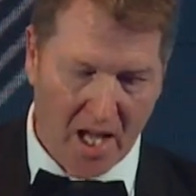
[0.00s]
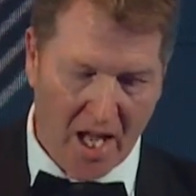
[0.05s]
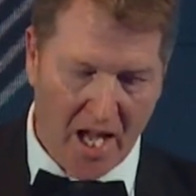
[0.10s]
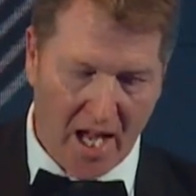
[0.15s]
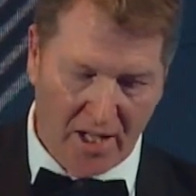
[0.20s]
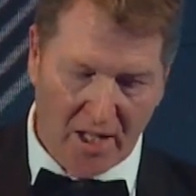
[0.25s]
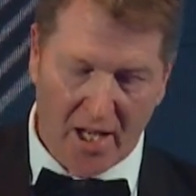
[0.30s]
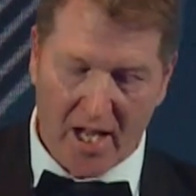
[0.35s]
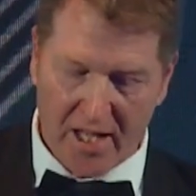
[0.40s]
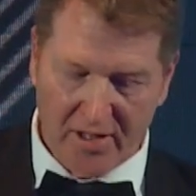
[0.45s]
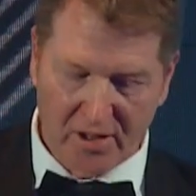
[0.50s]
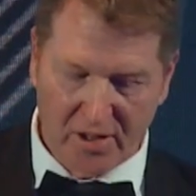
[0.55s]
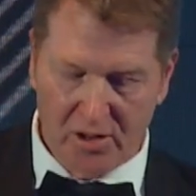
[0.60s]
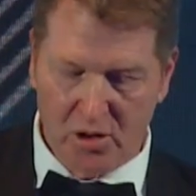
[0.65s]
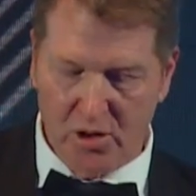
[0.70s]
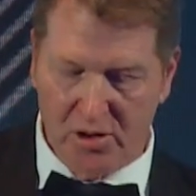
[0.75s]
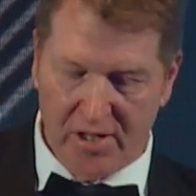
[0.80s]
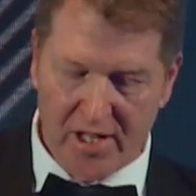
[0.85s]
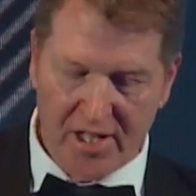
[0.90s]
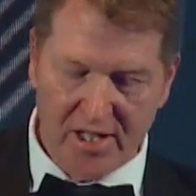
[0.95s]
And
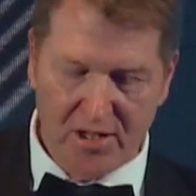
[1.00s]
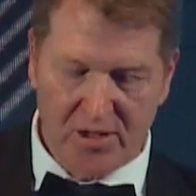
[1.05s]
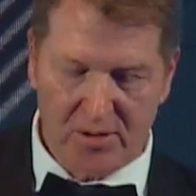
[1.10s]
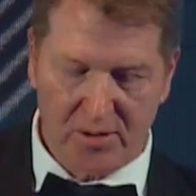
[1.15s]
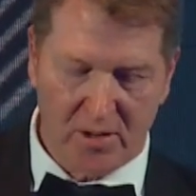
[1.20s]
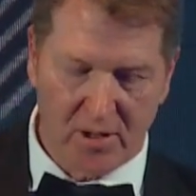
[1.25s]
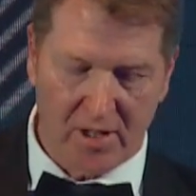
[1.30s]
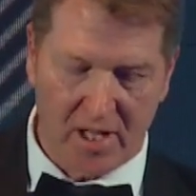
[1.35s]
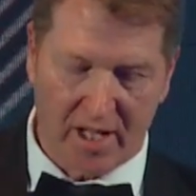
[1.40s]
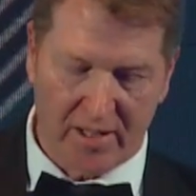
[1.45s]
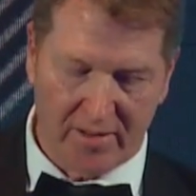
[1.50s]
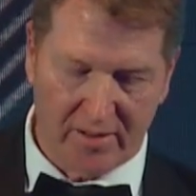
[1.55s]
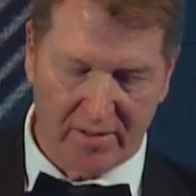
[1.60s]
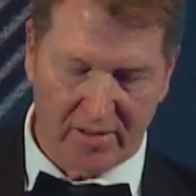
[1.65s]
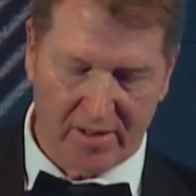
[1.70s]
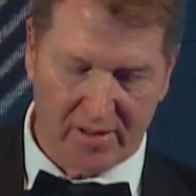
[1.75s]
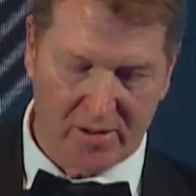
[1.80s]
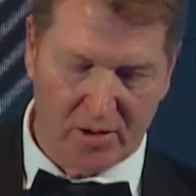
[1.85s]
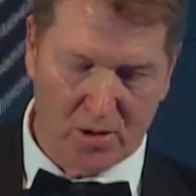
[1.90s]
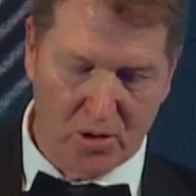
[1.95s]
these
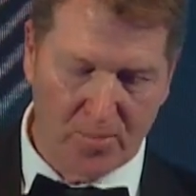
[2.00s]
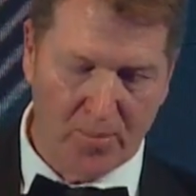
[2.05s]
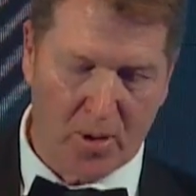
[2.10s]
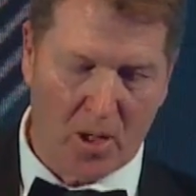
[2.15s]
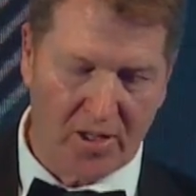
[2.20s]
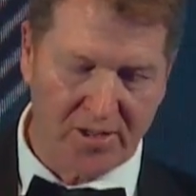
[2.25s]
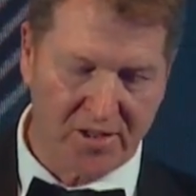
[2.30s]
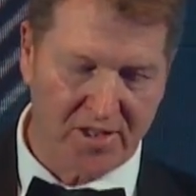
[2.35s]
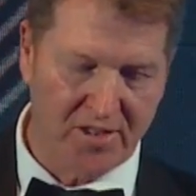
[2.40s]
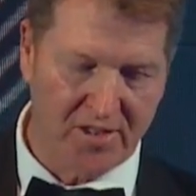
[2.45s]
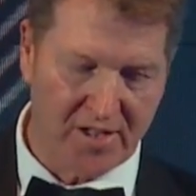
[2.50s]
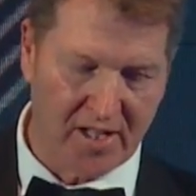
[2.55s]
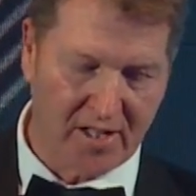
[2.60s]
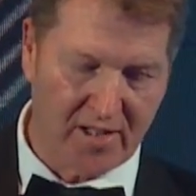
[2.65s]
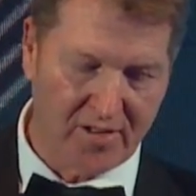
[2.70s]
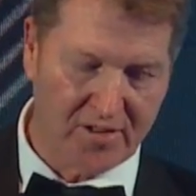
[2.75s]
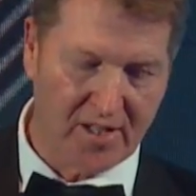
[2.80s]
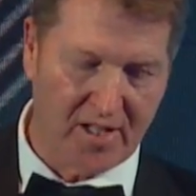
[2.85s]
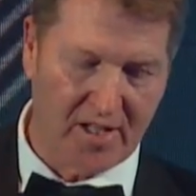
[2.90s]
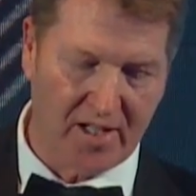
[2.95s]
good policy
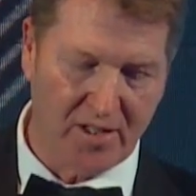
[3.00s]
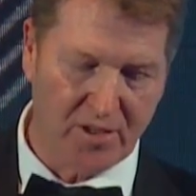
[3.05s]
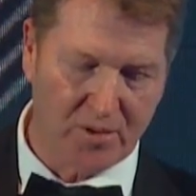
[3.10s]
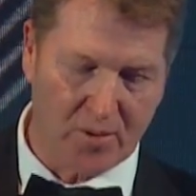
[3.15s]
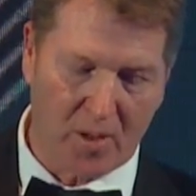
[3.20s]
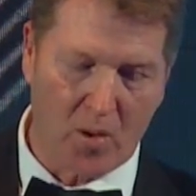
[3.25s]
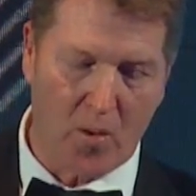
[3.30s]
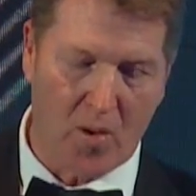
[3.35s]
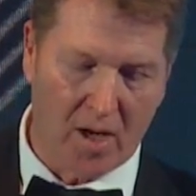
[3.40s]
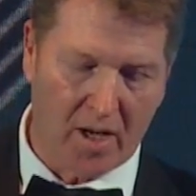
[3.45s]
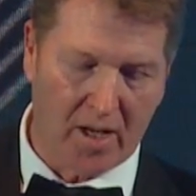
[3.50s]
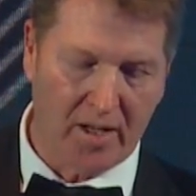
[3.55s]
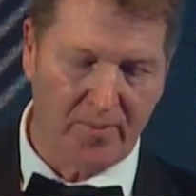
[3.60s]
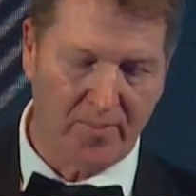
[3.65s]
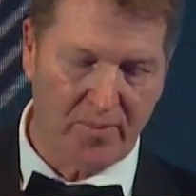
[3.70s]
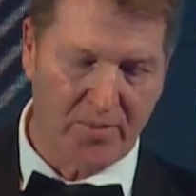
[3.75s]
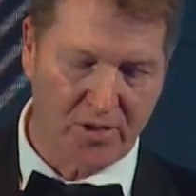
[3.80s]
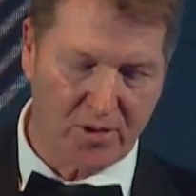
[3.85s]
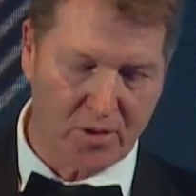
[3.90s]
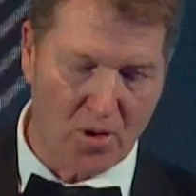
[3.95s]
settings require
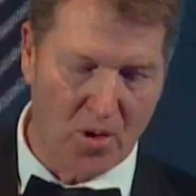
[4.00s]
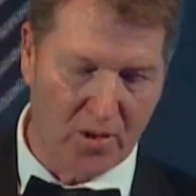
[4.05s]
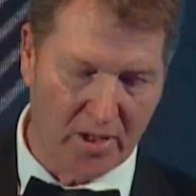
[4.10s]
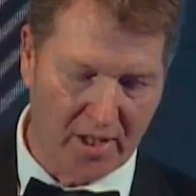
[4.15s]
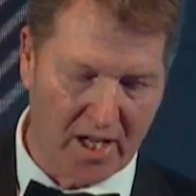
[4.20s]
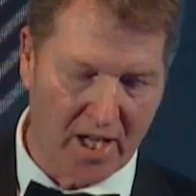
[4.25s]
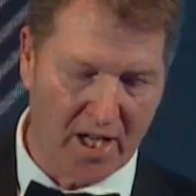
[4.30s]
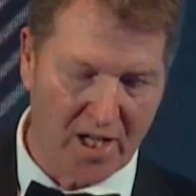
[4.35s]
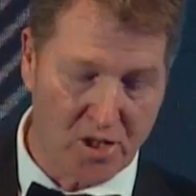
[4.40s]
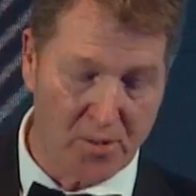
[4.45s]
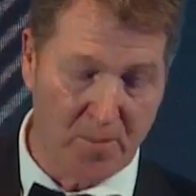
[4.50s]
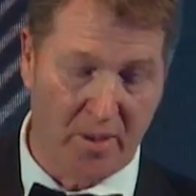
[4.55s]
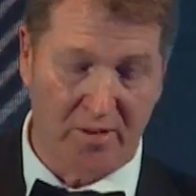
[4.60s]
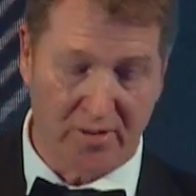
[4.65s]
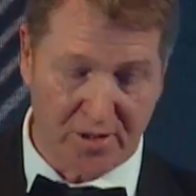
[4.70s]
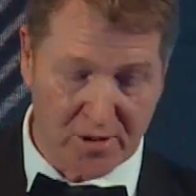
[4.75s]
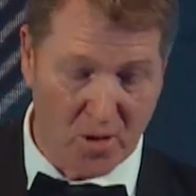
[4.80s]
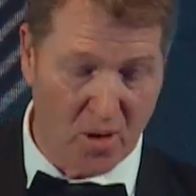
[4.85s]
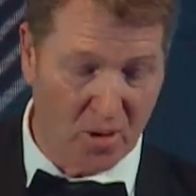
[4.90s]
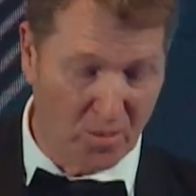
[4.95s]
strong engagement,
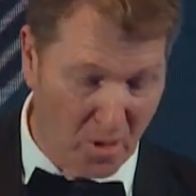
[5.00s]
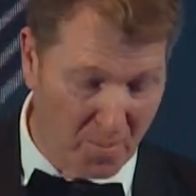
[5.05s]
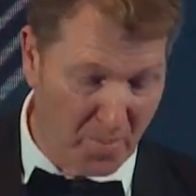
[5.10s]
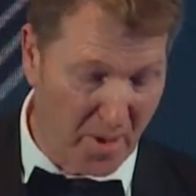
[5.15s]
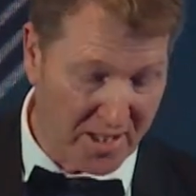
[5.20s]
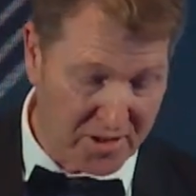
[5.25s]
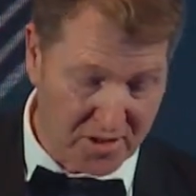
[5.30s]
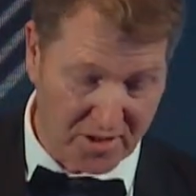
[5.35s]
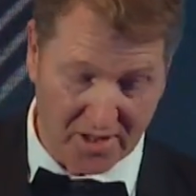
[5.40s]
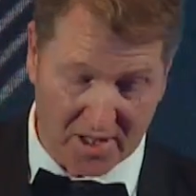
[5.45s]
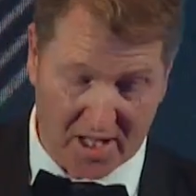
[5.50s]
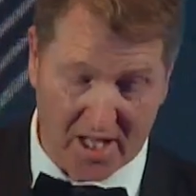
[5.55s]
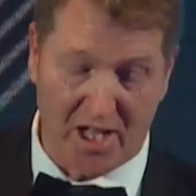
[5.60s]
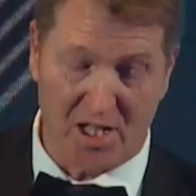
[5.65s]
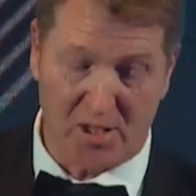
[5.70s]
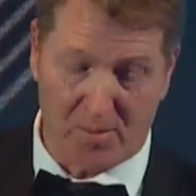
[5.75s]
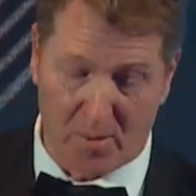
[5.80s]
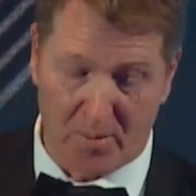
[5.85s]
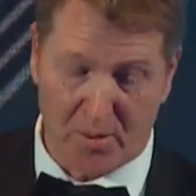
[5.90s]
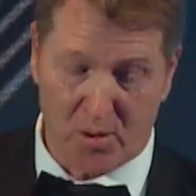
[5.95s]
strong, robust
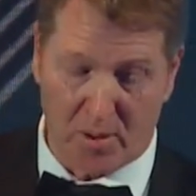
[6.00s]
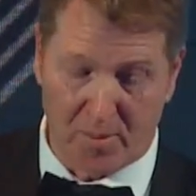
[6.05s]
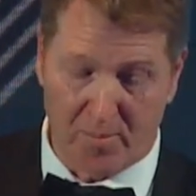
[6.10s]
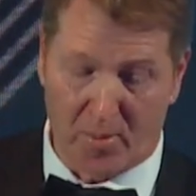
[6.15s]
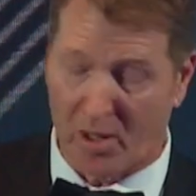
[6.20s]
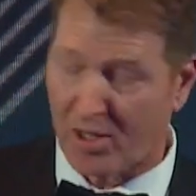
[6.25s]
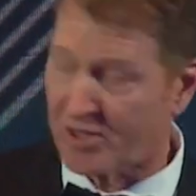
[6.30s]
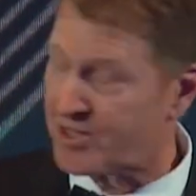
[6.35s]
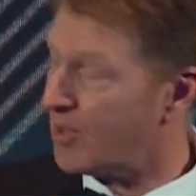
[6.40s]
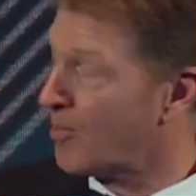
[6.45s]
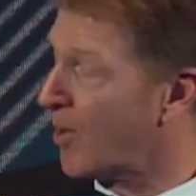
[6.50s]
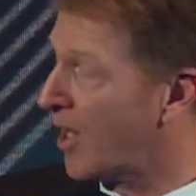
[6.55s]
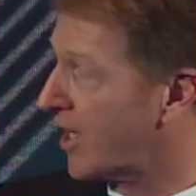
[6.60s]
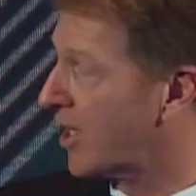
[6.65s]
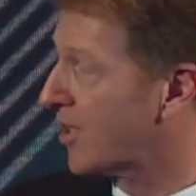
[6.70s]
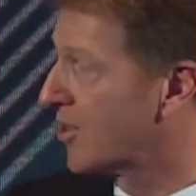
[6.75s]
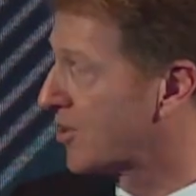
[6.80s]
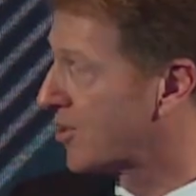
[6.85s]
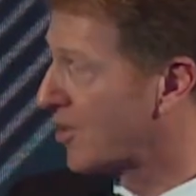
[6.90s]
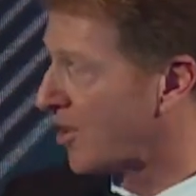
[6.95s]
engagement between
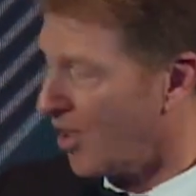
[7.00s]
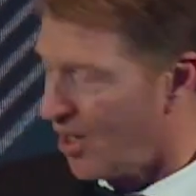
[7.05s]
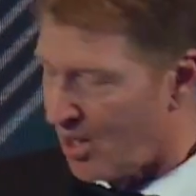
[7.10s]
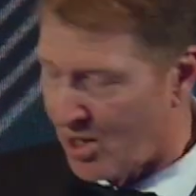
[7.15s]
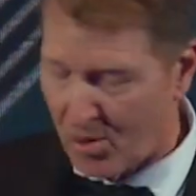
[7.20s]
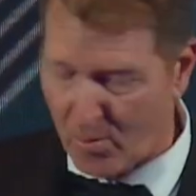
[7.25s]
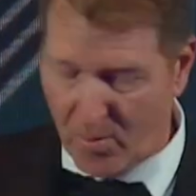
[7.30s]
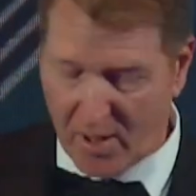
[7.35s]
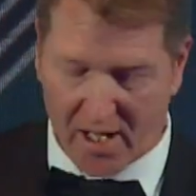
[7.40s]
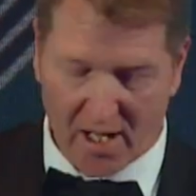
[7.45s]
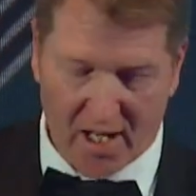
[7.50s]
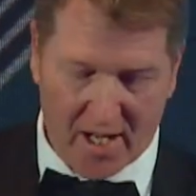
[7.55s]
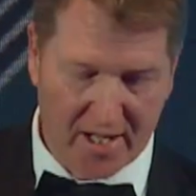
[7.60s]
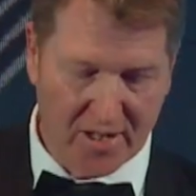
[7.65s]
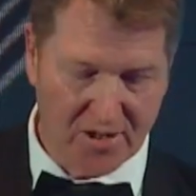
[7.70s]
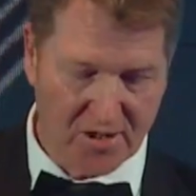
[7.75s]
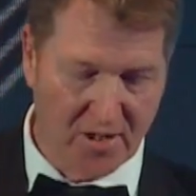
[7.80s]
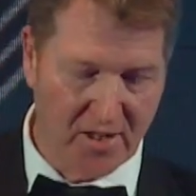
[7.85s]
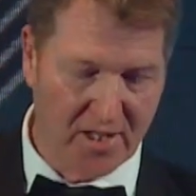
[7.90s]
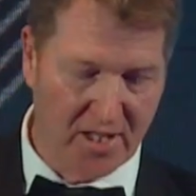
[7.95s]
policymakers,
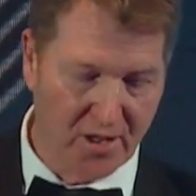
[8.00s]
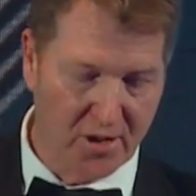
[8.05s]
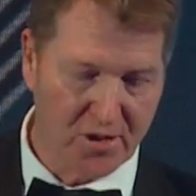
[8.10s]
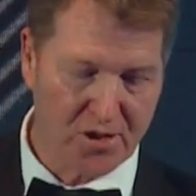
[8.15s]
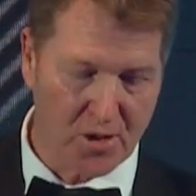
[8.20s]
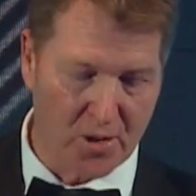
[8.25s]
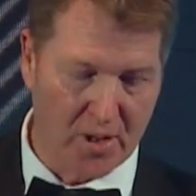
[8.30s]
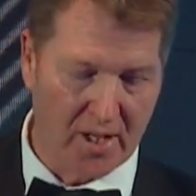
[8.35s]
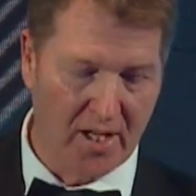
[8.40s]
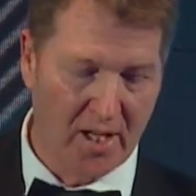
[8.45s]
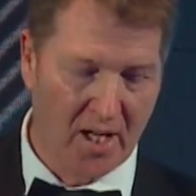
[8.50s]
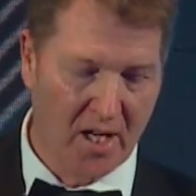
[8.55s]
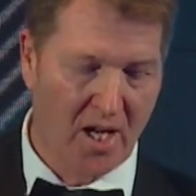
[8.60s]
regulators and the industry.